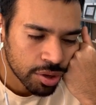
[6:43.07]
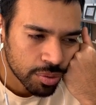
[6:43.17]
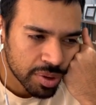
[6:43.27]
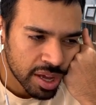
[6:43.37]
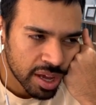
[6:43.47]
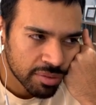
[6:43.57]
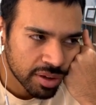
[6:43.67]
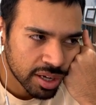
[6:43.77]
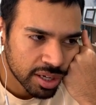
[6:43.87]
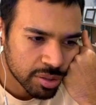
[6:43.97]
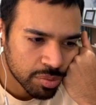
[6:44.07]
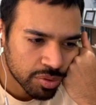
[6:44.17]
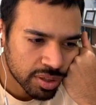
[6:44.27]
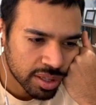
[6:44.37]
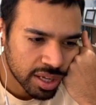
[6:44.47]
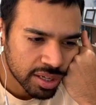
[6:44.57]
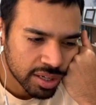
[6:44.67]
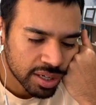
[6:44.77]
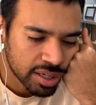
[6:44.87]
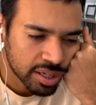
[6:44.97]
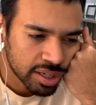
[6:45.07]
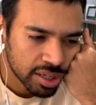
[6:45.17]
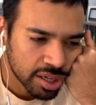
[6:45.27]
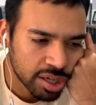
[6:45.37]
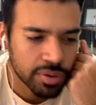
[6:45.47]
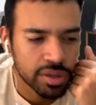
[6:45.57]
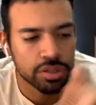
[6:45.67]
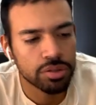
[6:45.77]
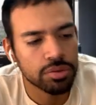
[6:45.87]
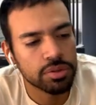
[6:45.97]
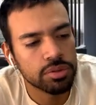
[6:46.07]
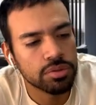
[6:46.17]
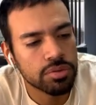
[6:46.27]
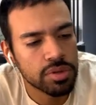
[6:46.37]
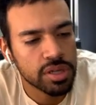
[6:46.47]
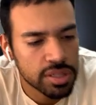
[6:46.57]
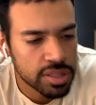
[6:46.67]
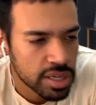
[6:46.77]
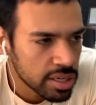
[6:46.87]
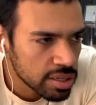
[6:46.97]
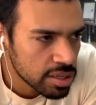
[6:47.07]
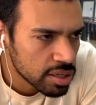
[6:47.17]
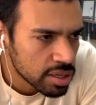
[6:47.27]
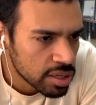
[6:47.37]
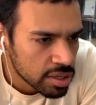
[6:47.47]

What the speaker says: We have a uptrend line like I will show you in daily,